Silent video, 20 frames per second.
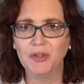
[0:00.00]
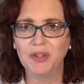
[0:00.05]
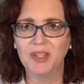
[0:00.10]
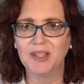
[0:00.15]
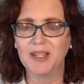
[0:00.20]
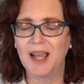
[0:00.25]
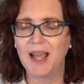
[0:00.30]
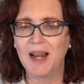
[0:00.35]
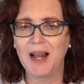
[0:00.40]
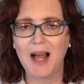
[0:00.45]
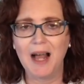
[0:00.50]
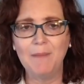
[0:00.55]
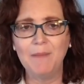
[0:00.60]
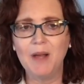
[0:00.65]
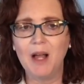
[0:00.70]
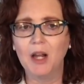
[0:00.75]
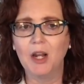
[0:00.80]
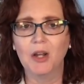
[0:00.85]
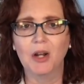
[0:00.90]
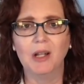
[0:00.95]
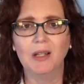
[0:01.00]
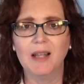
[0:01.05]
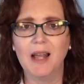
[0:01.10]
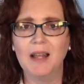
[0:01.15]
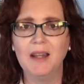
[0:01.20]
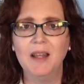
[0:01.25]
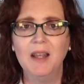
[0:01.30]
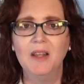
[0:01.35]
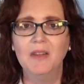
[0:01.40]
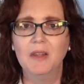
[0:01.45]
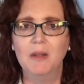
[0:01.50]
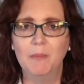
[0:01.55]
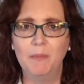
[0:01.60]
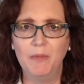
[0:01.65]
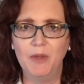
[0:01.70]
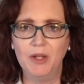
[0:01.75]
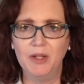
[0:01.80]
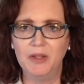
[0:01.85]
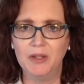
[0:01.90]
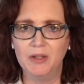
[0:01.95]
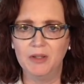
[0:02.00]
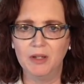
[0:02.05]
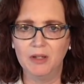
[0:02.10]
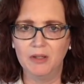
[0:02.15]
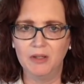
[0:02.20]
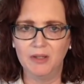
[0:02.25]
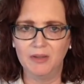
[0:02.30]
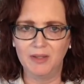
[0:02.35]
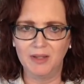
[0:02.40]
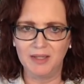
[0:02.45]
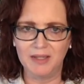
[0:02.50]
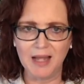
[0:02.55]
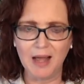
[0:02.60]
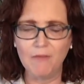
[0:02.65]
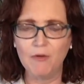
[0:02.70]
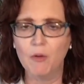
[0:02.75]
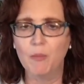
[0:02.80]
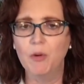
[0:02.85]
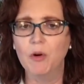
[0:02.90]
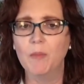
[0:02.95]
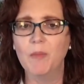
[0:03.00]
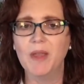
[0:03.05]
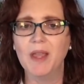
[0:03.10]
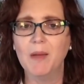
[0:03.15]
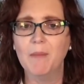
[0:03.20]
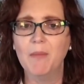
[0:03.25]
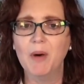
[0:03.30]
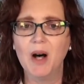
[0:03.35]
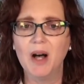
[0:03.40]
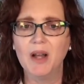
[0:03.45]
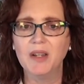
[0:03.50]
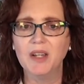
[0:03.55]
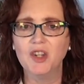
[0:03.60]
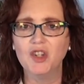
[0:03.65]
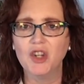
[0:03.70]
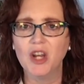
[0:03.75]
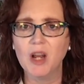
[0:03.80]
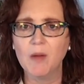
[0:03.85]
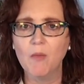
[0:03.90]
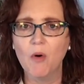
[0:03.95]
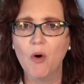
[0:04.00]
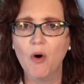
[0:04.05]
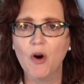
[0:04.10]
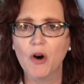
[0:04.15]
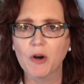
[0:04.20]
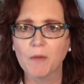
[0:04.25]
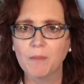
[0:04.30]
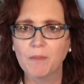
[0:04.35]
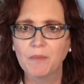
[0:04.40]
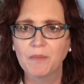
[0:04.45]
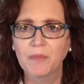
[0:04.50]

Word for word: decide, I'm not going to let the devil put me in bondage anymore.